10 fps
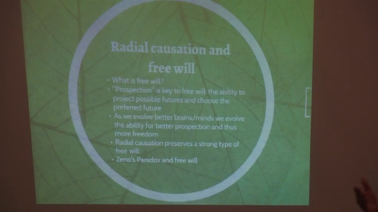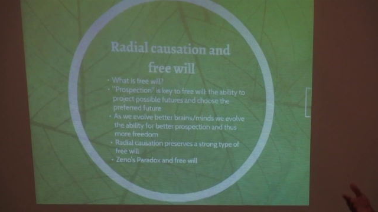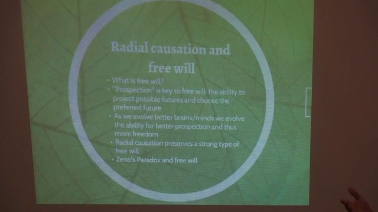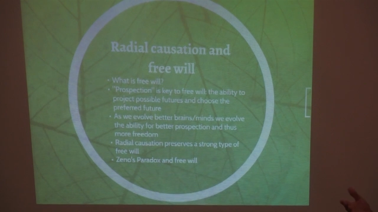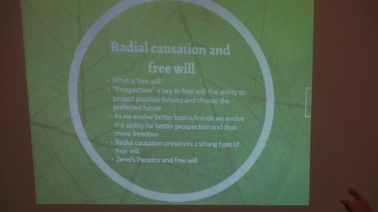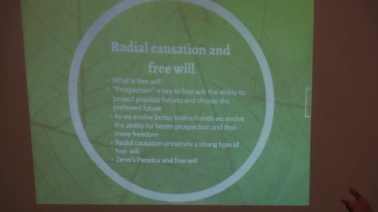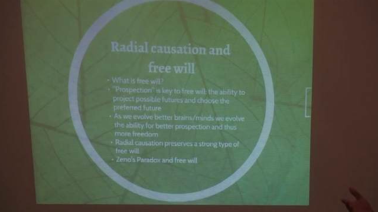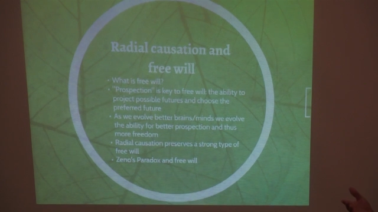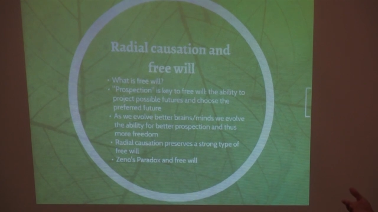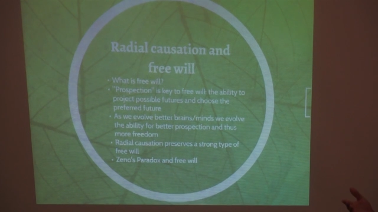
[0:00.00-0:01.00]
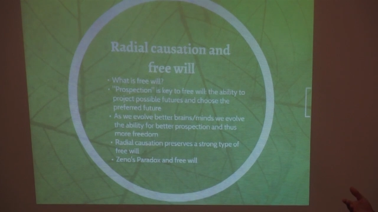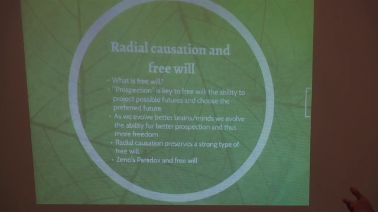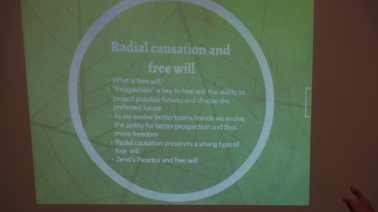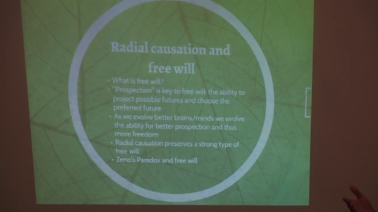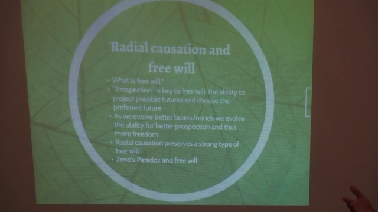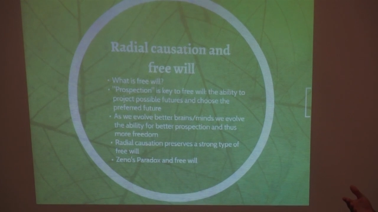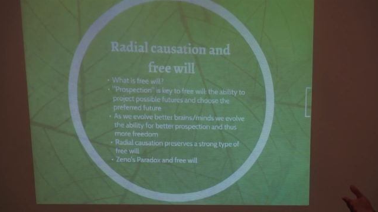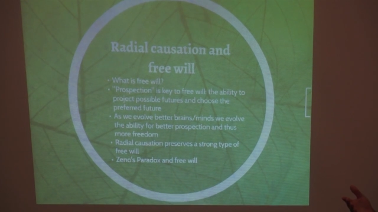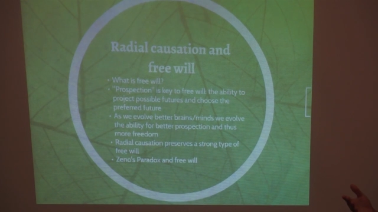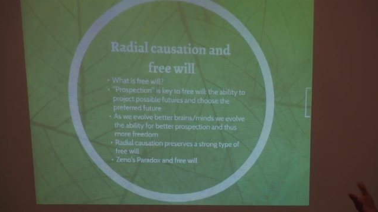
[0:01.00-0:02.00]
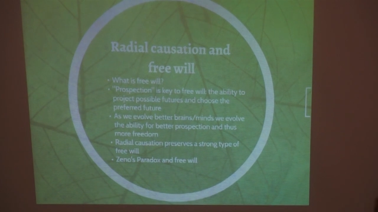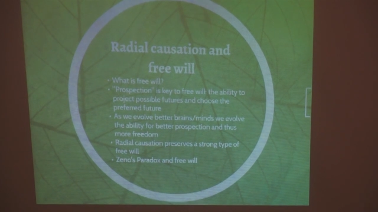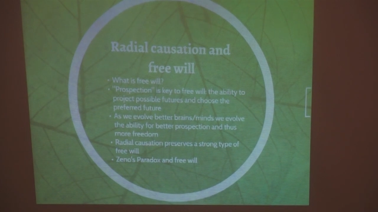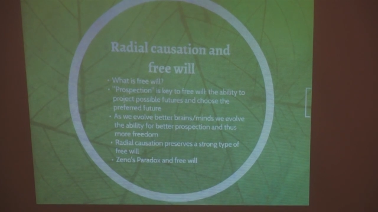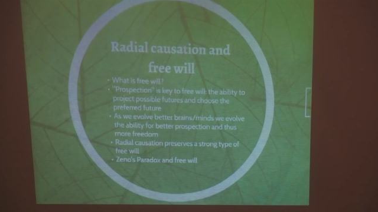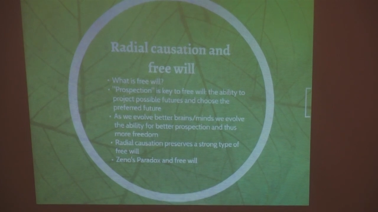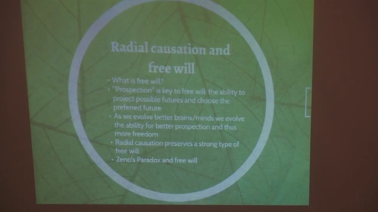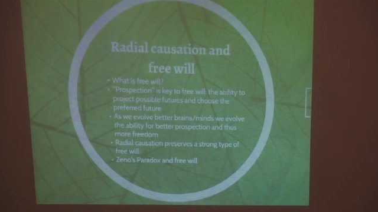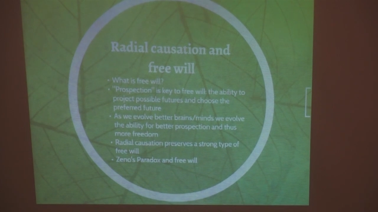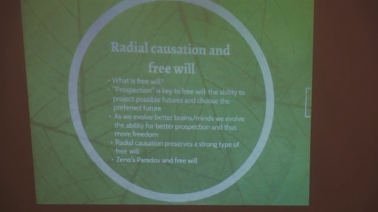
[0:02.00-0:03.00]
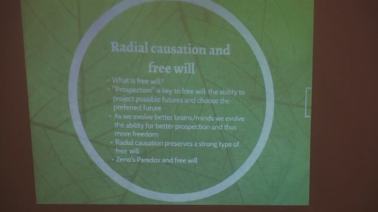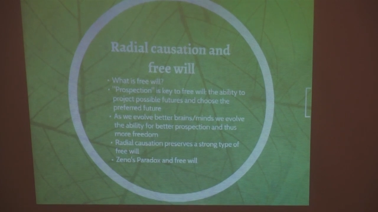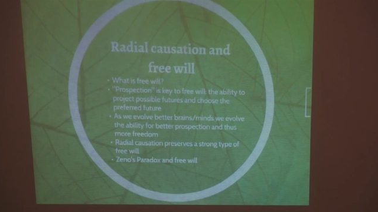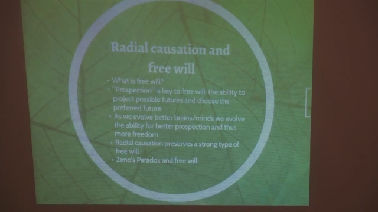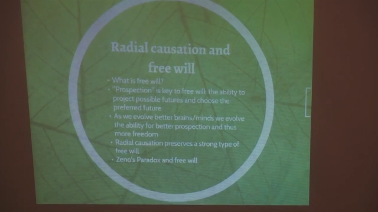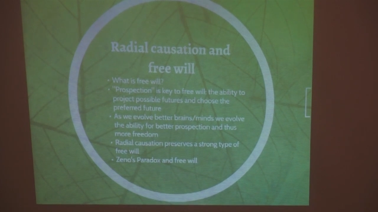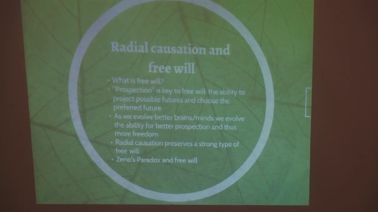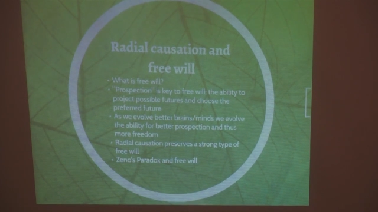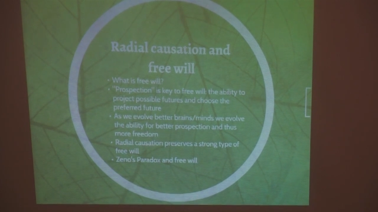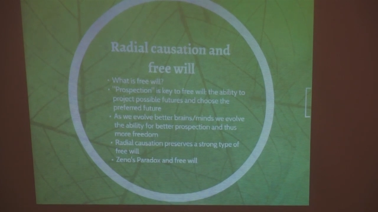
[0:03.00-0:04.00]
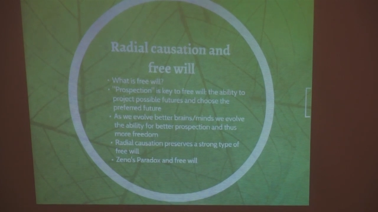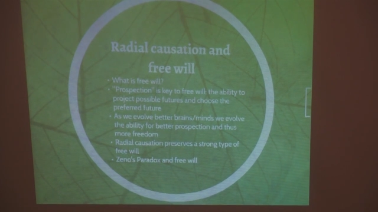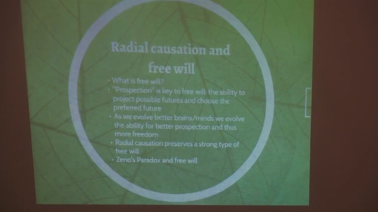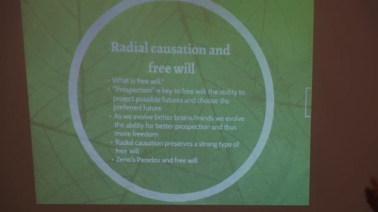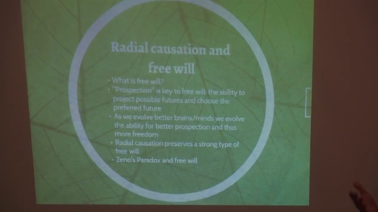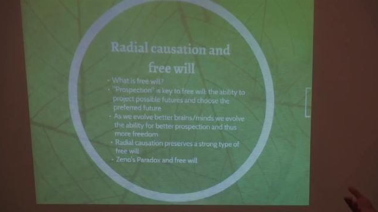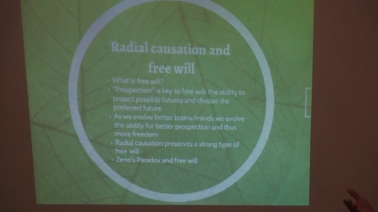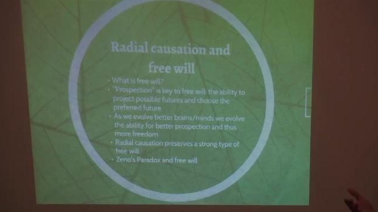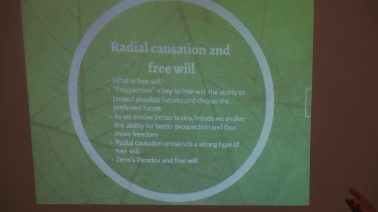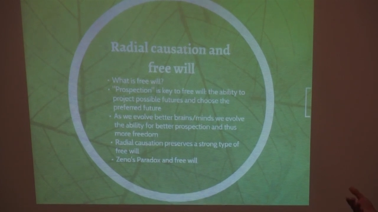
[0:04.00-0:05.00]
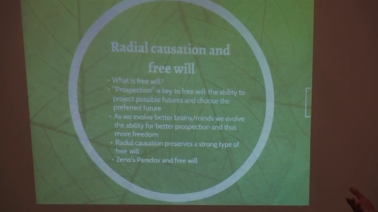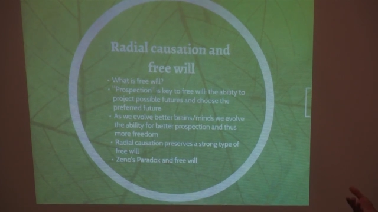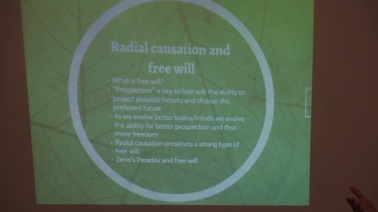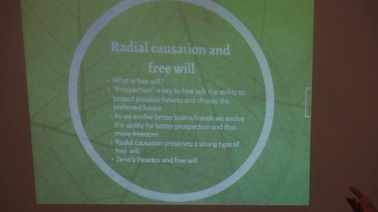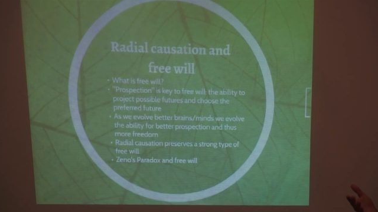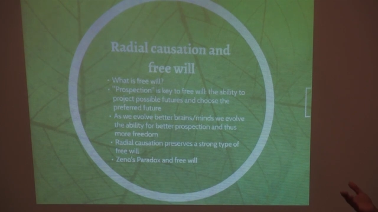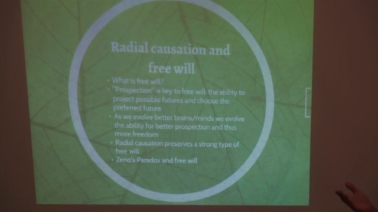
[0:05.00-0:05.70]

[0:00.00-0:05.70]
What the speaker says: Nobody's mouth can be seen.